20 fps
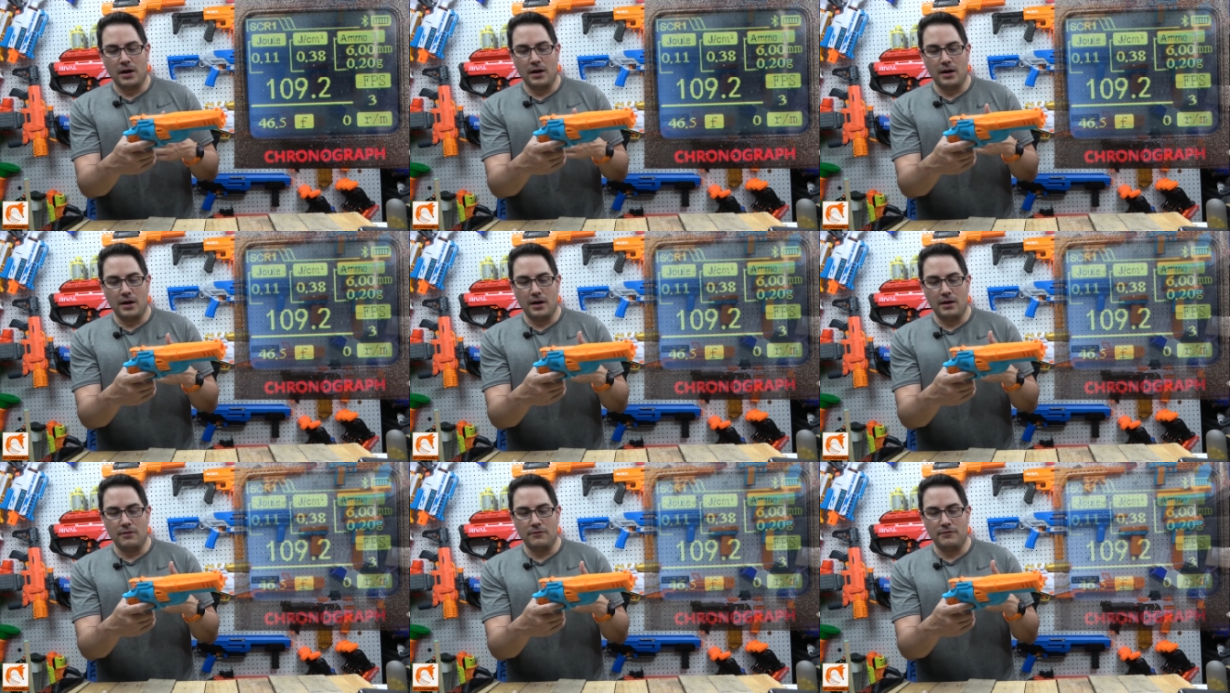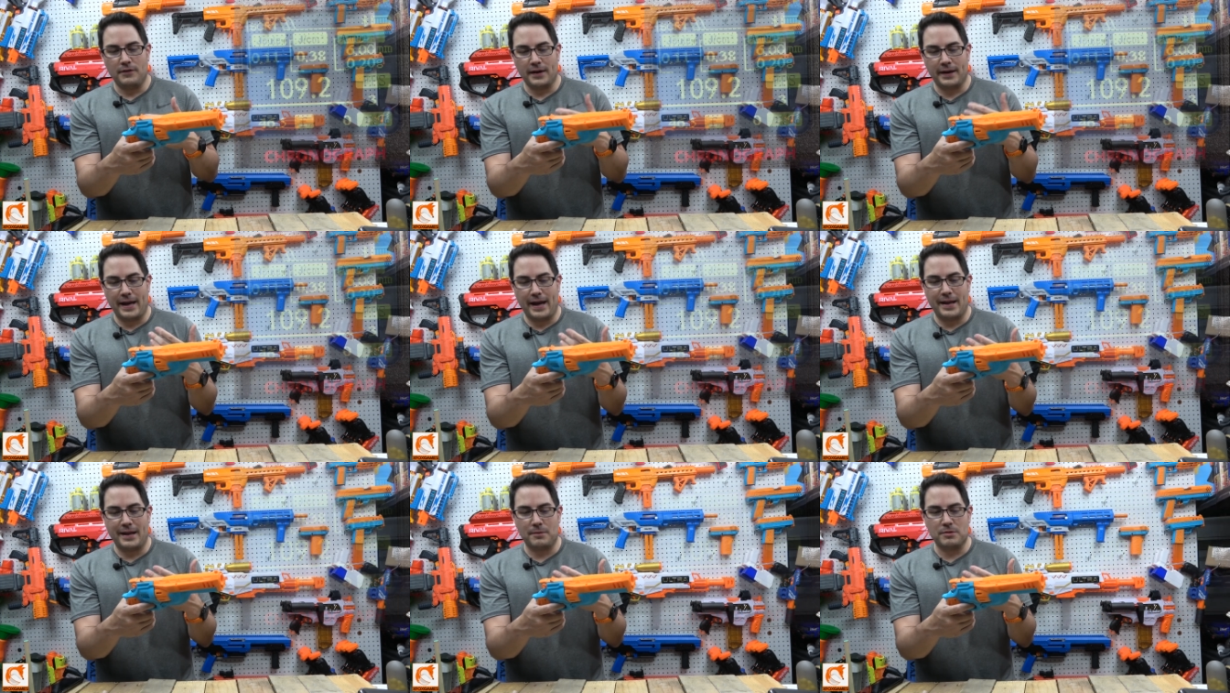of,
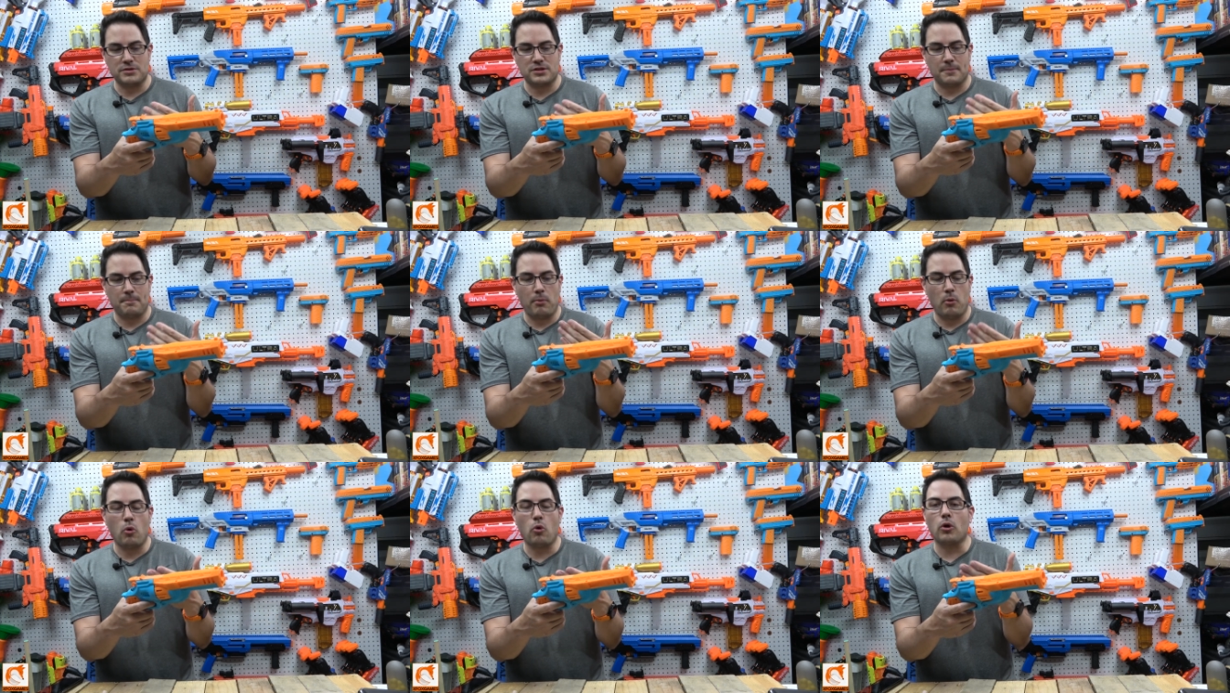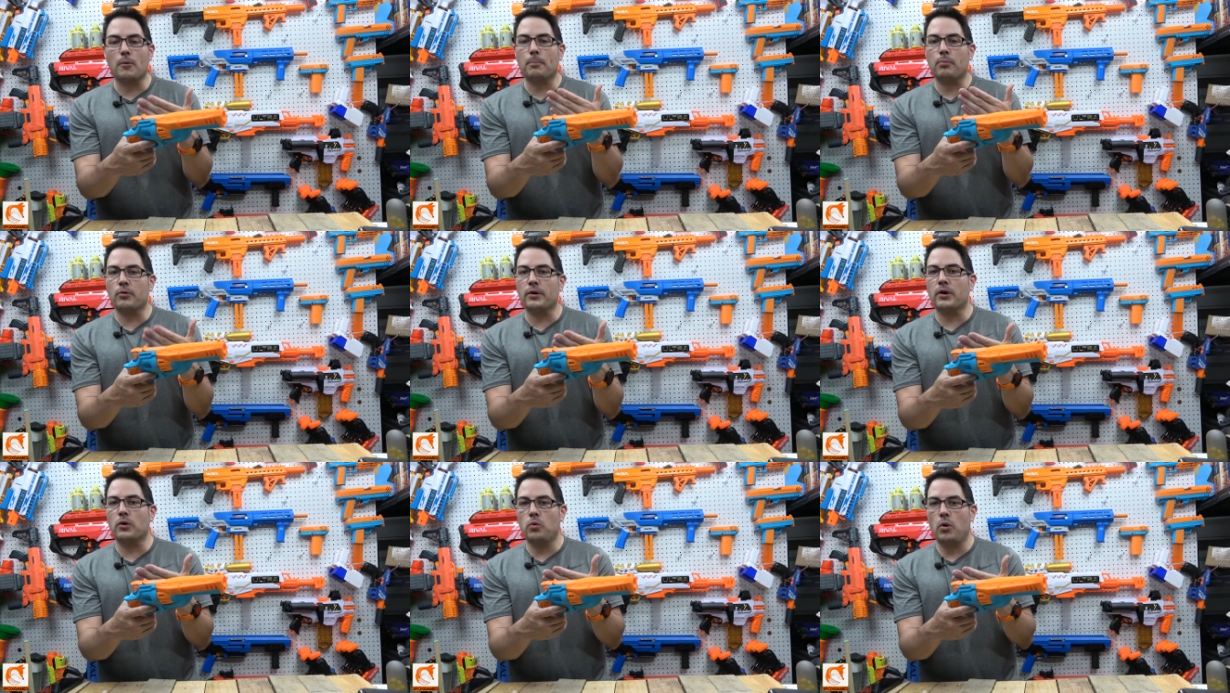again, it was the poor
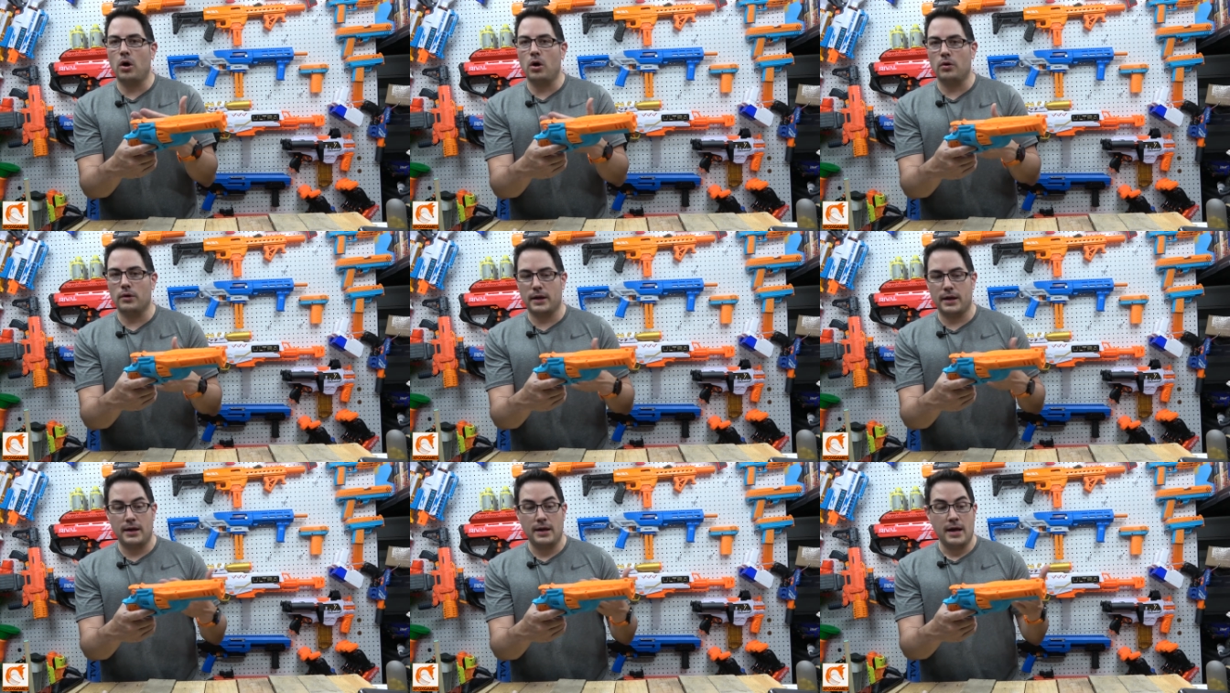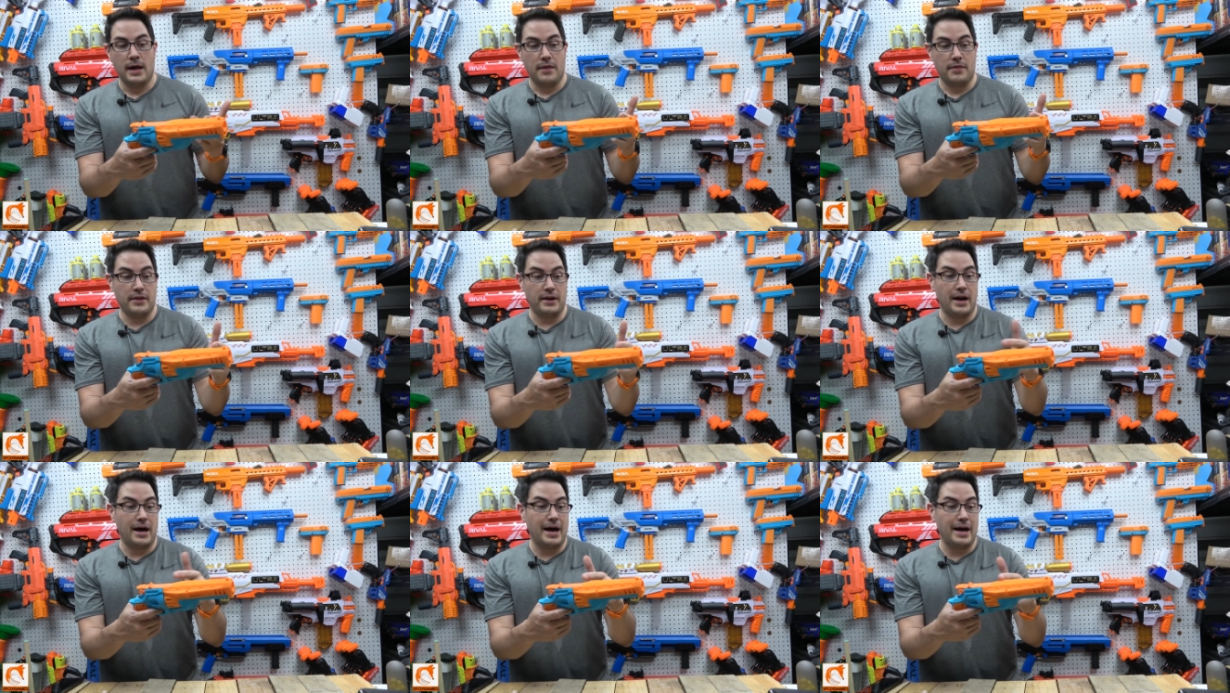print quality
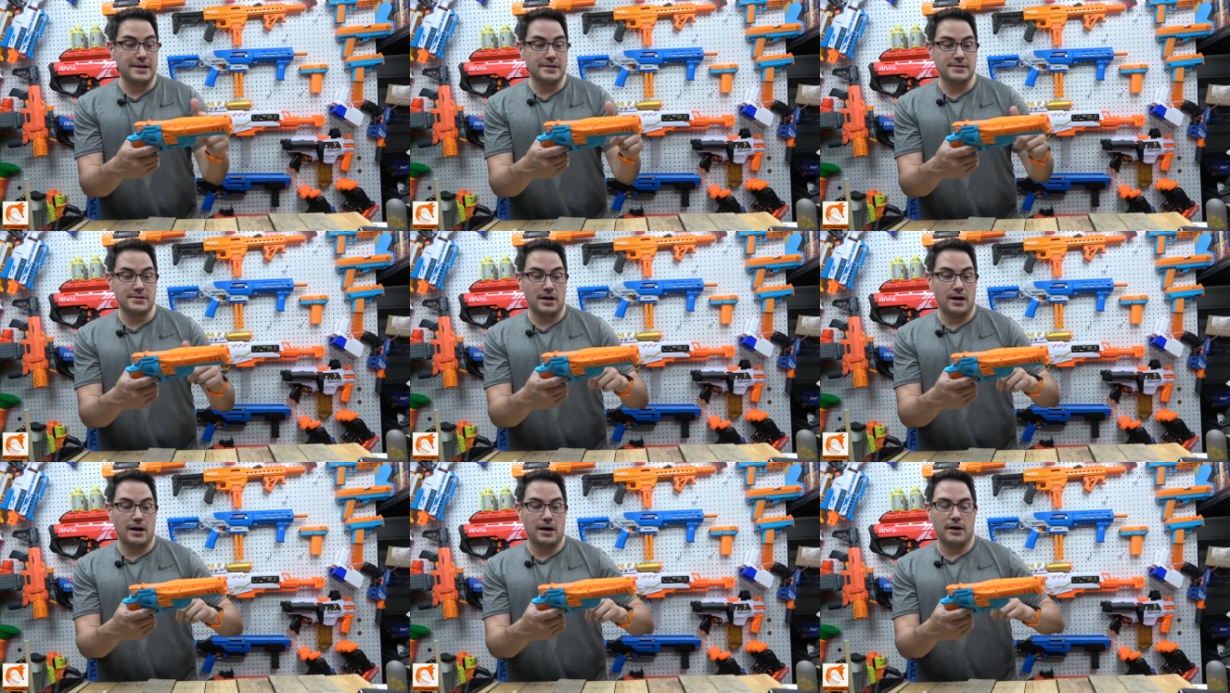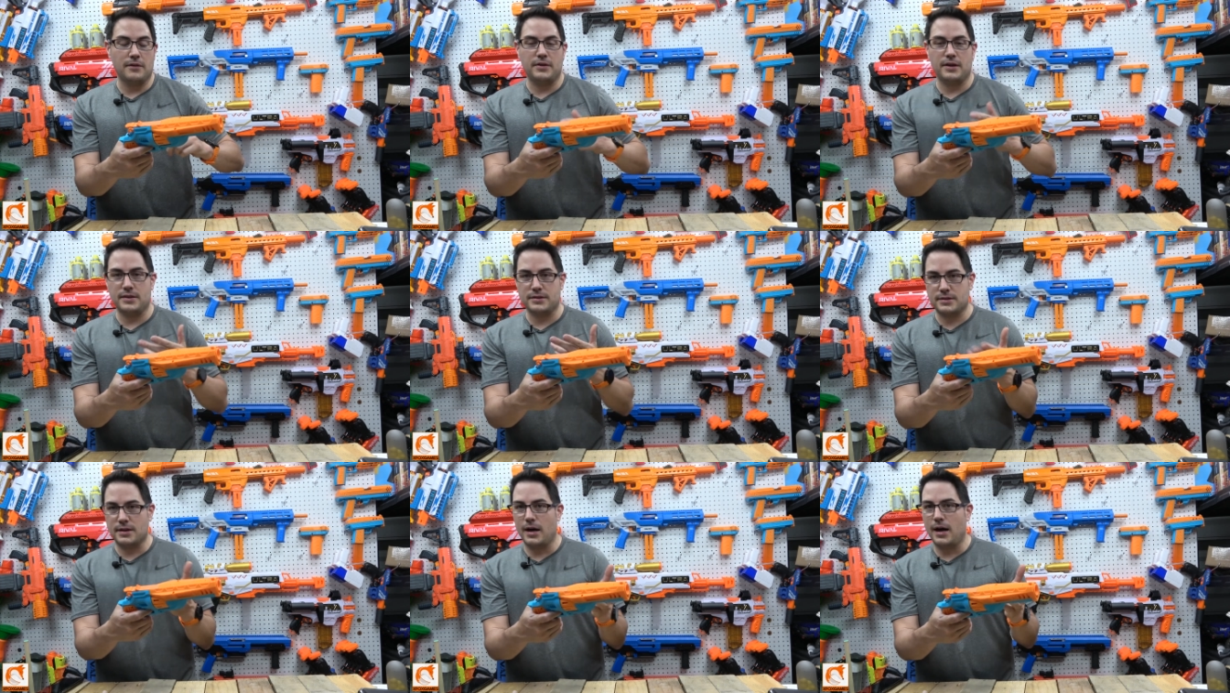that I saw
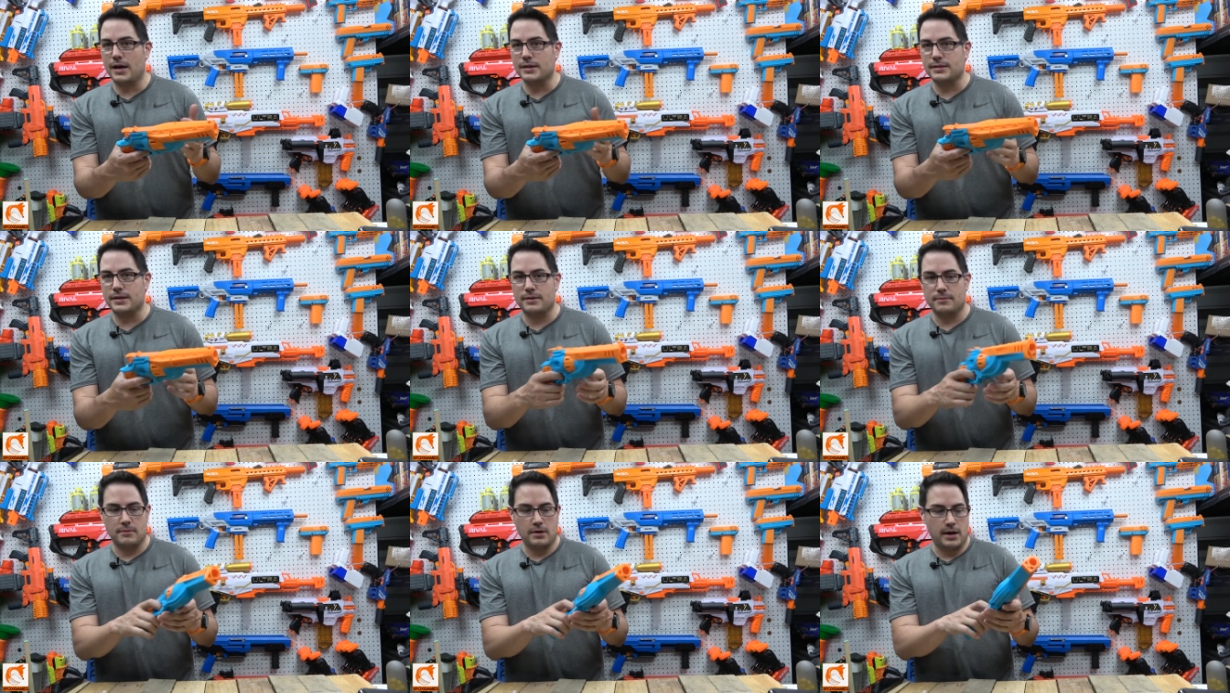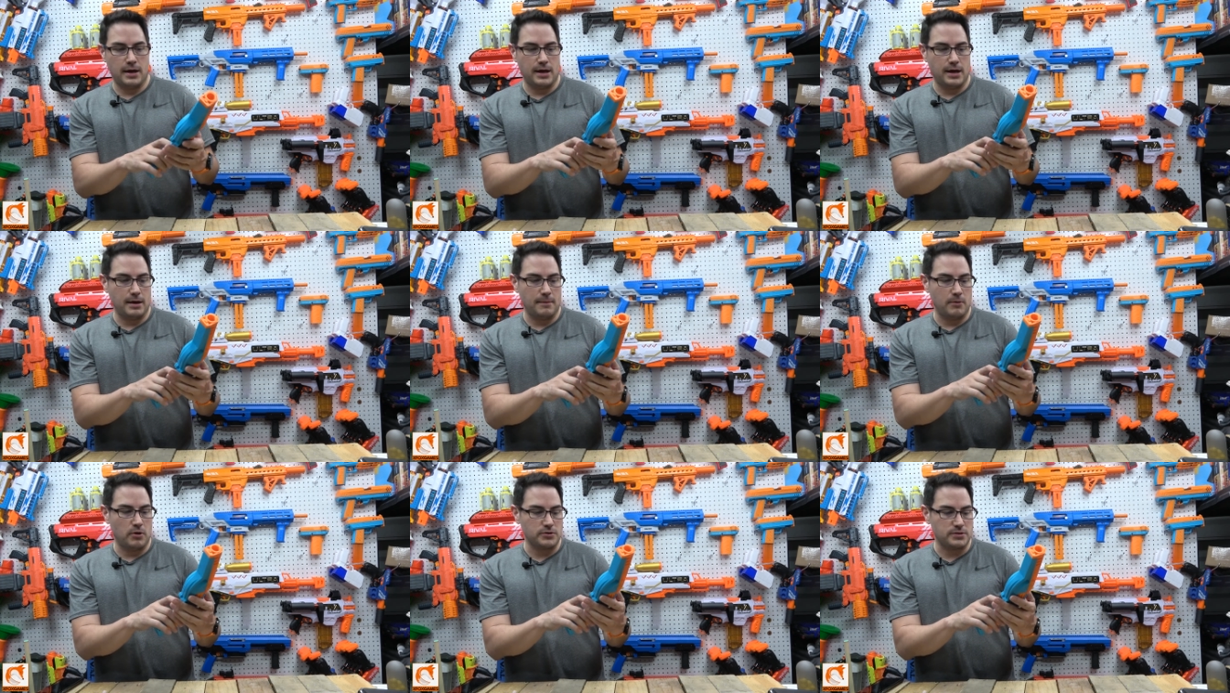that is causing uh,